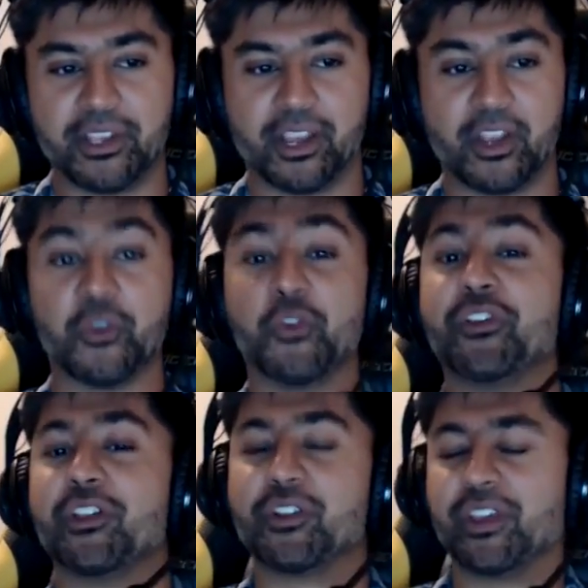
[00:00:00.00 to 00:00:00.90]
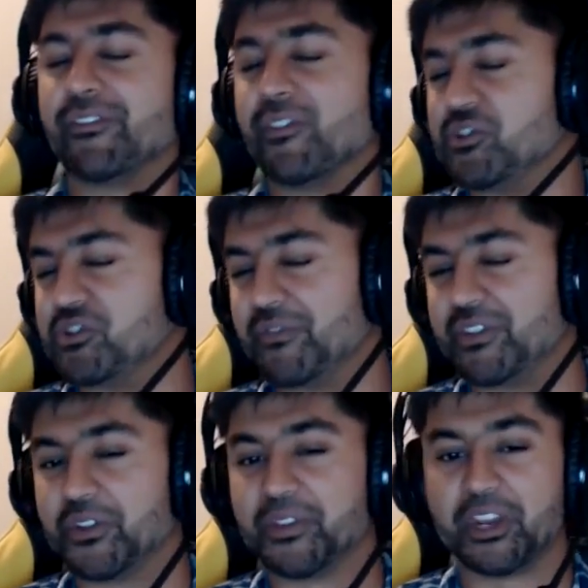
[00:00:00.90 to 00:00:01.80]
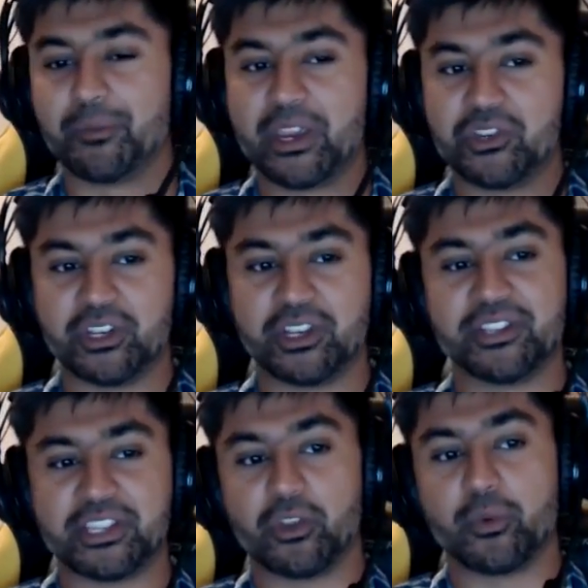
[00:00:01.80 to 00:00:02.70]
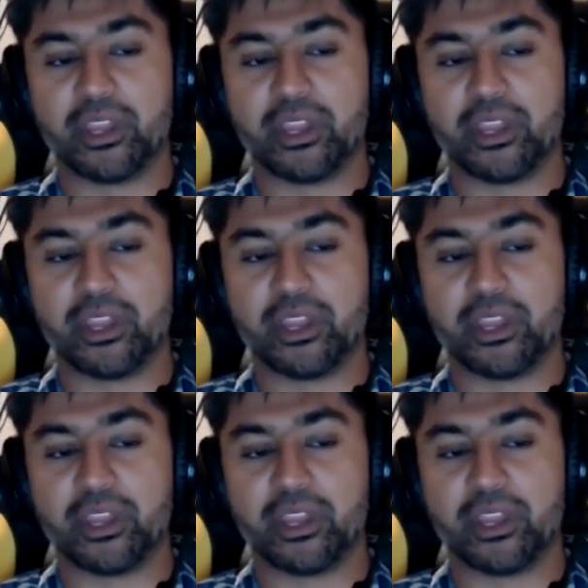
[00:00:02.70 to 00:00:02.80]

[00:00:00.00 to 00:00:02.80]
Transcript: like a goofy looking version of his old animation, because that's all